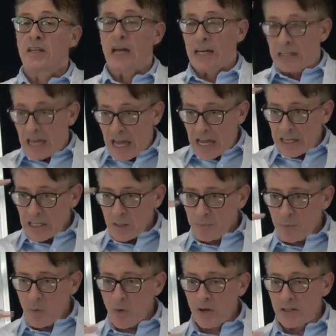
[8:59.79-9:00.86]
at any
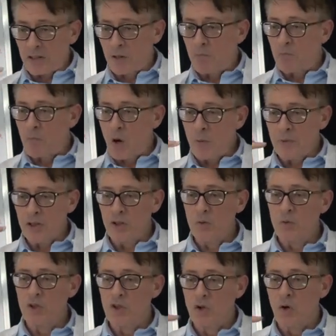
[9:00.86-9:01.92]
point, the moment
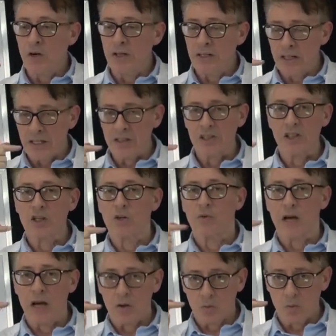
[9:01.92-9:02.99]
you join in to
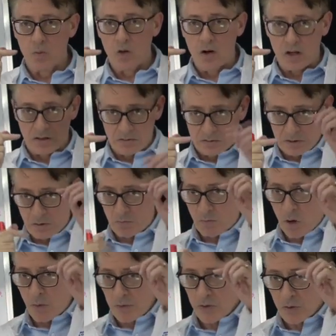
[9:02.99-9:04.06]
CROWD1, the
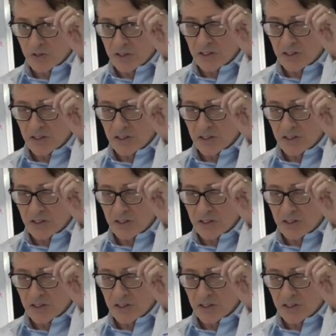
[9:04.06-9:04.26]
moment you